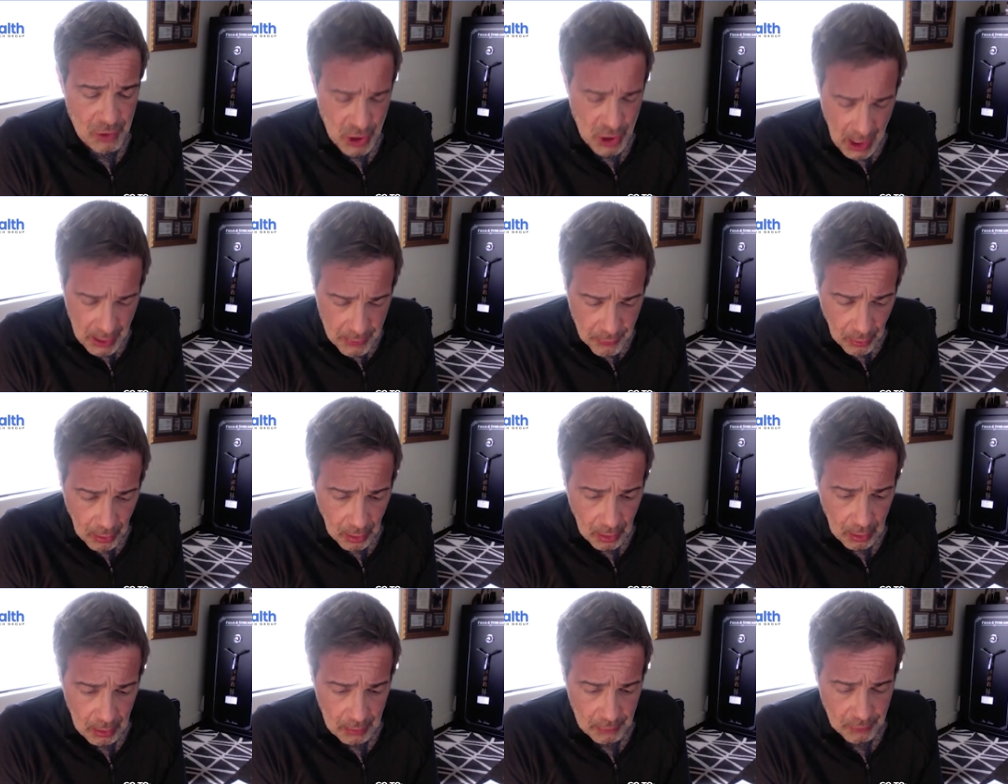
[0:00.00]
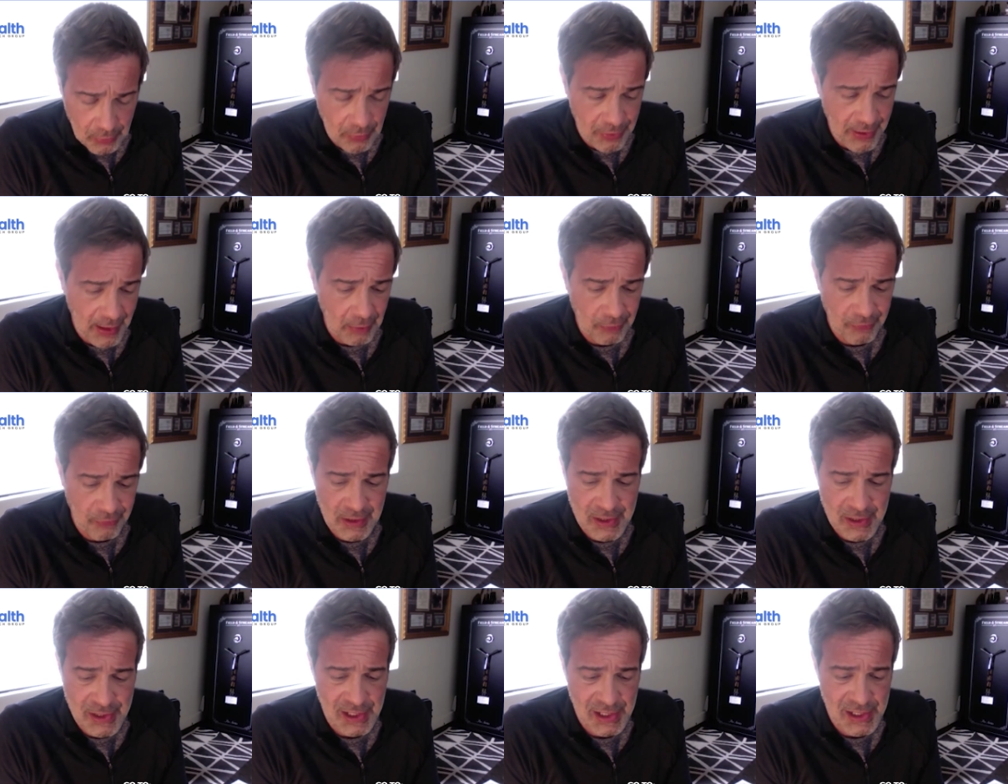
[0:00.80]
in general,
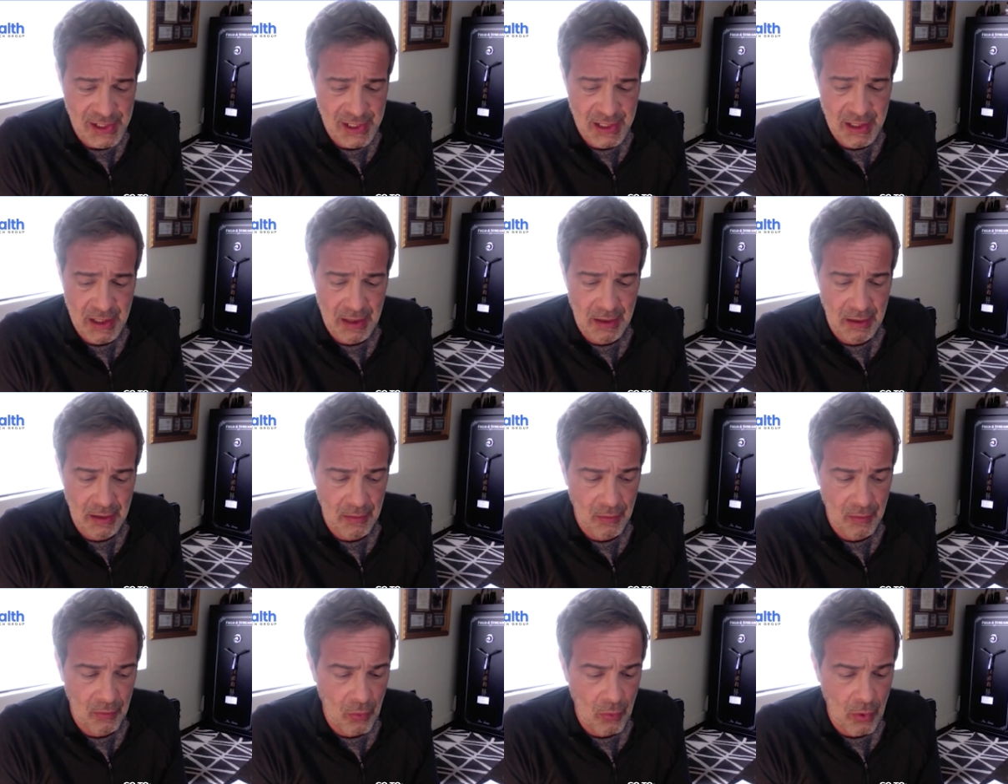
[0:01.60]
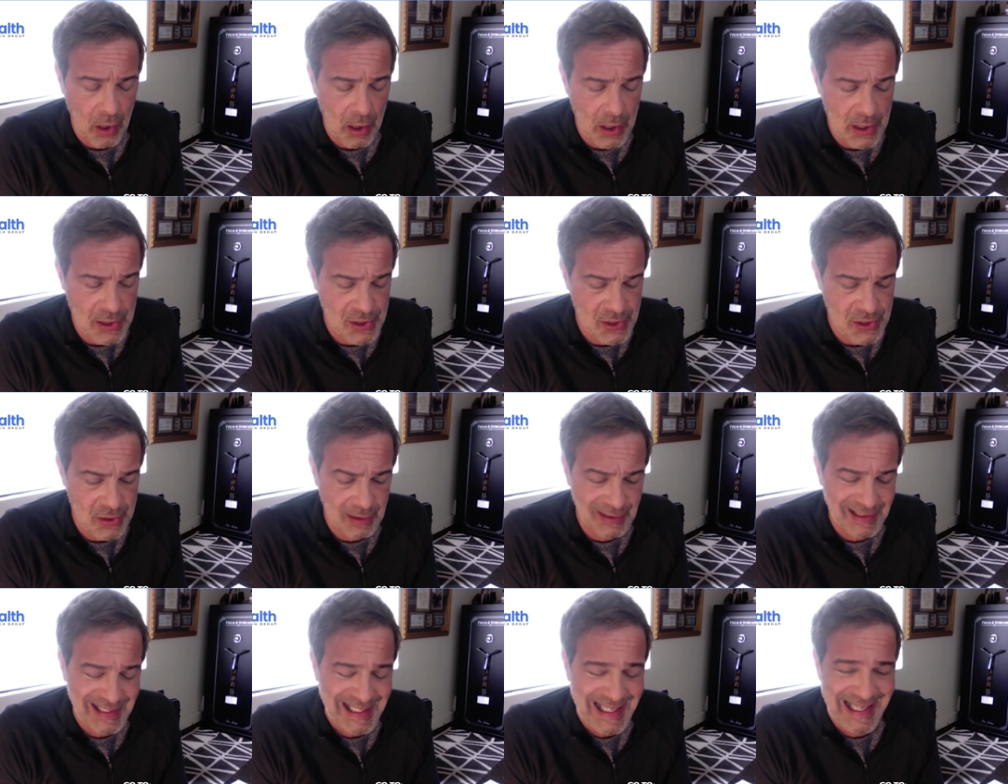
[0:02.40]
2016
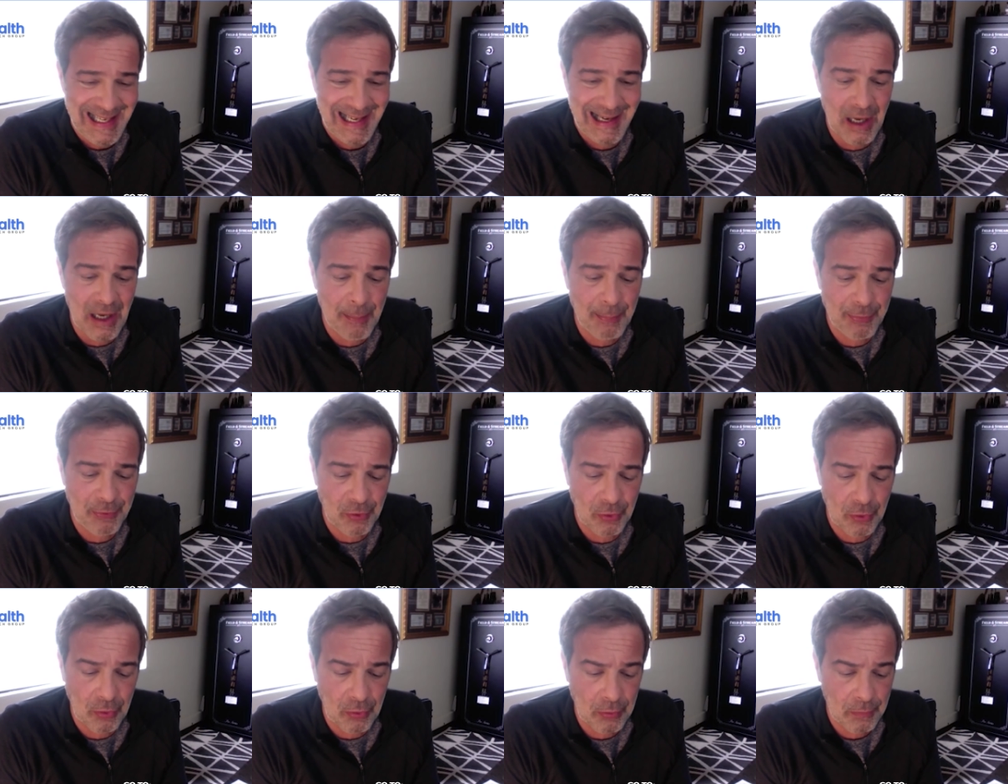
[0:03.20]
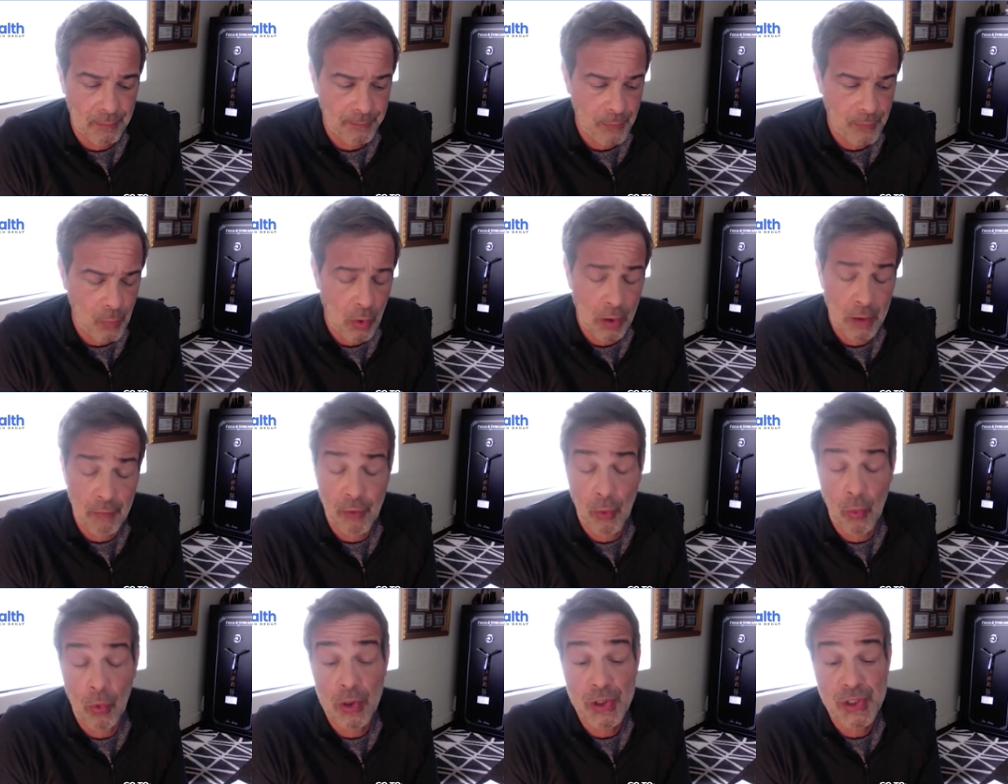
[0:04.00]
was leading up to
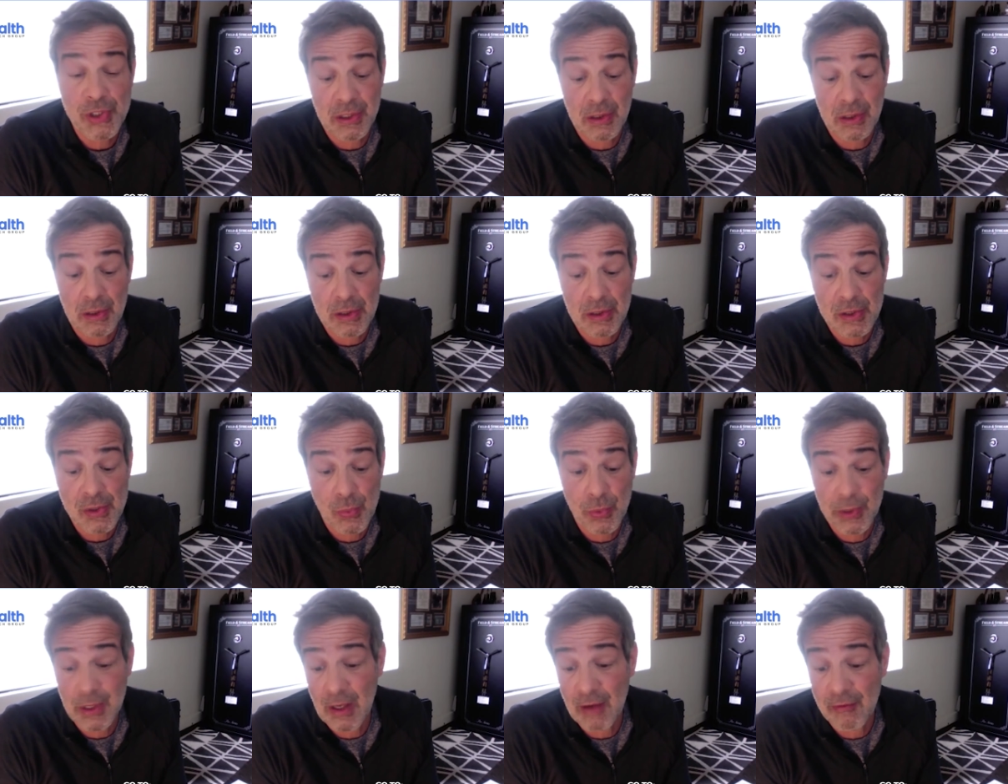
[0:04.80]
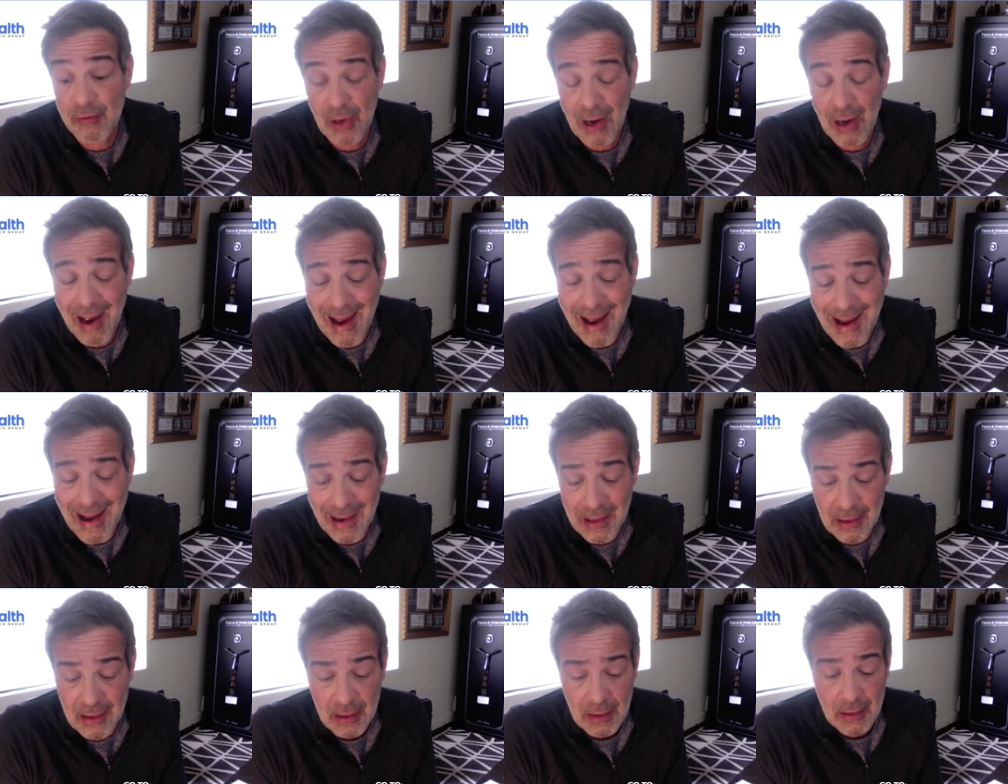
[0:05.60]
one of the worst years we ever
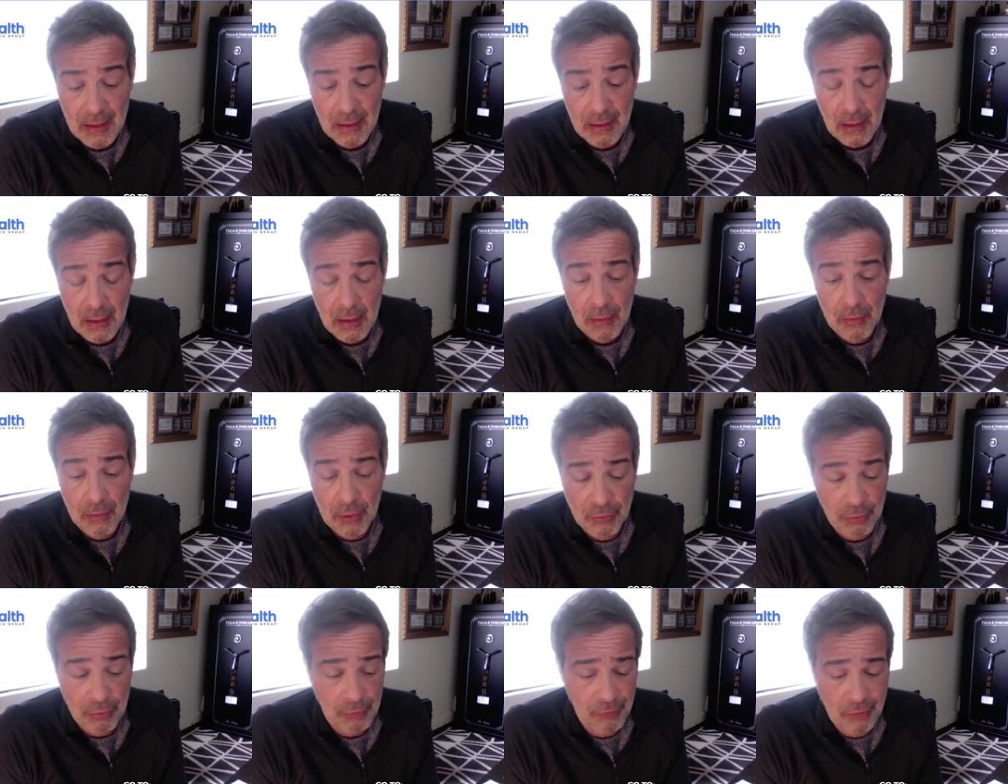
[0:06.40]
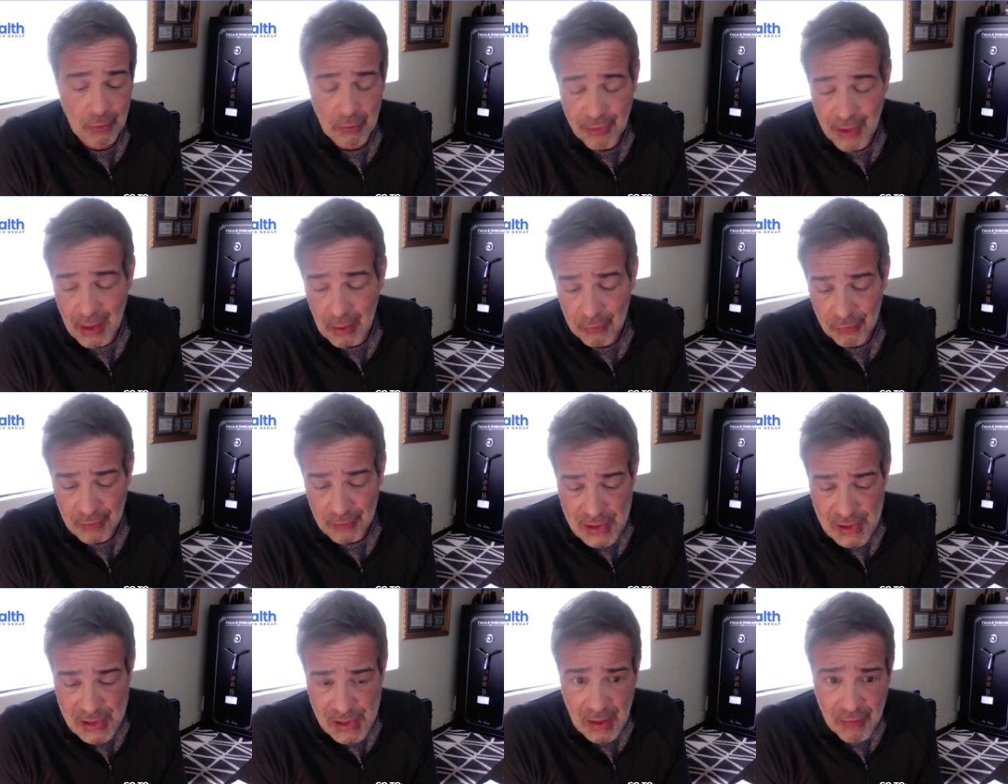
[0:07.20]
had, which was
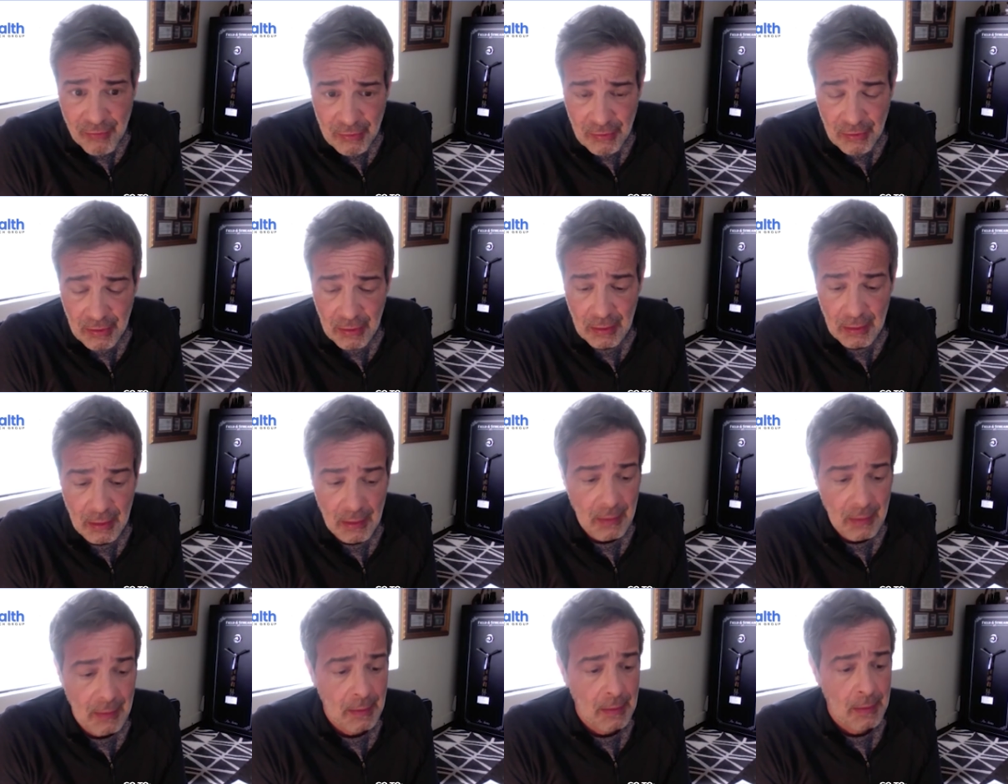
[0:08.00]
2017.